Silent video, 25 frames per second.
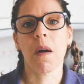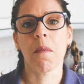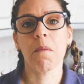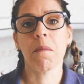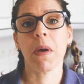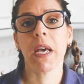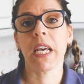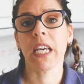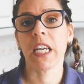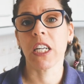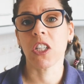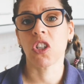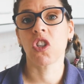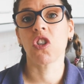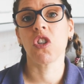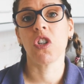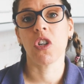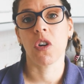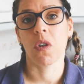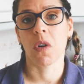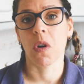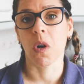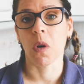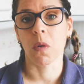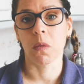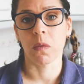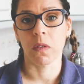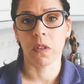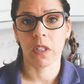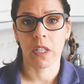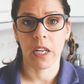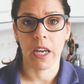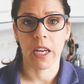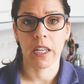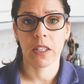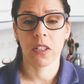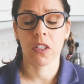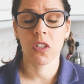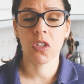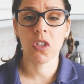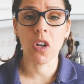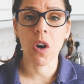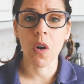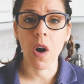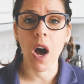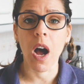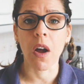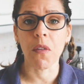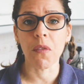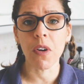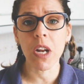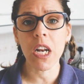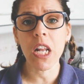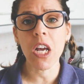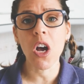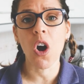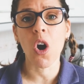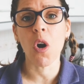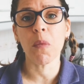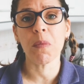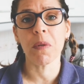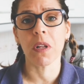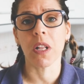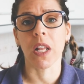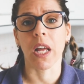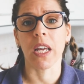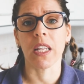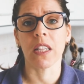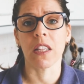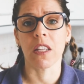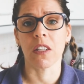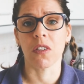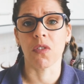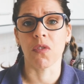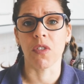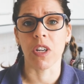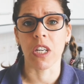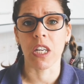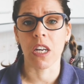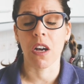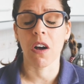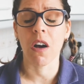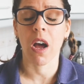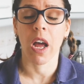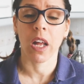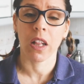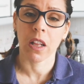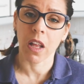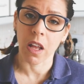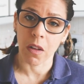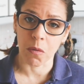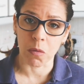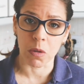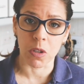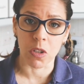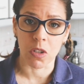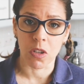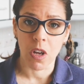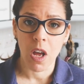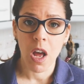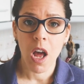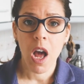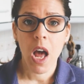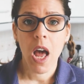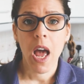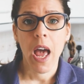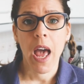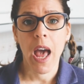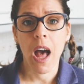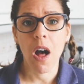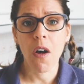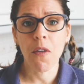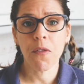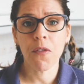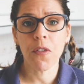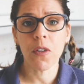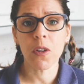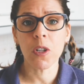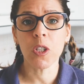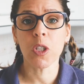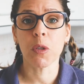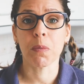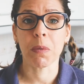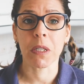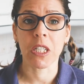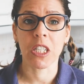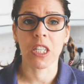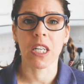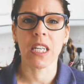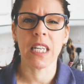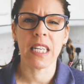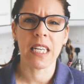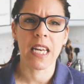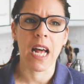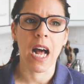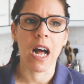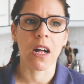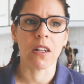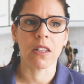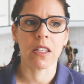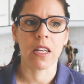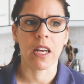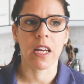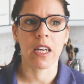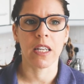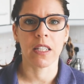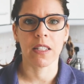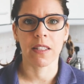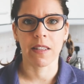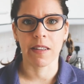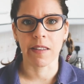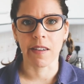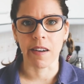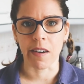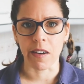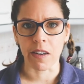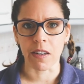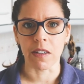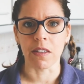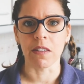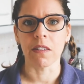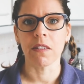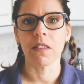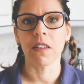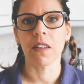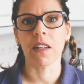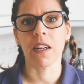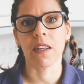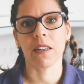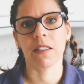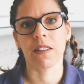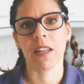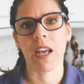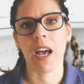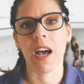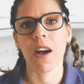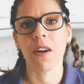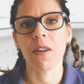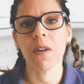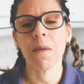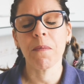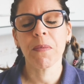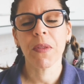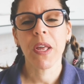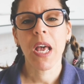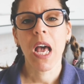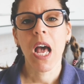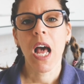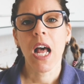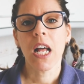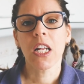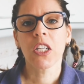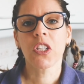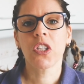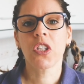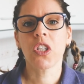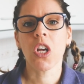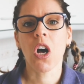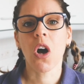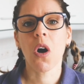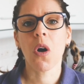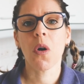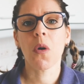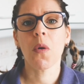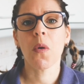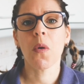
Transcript: make it to your own taste. So I really hope you liked this video and that it was helpful, especially nowadays in our lockdown. So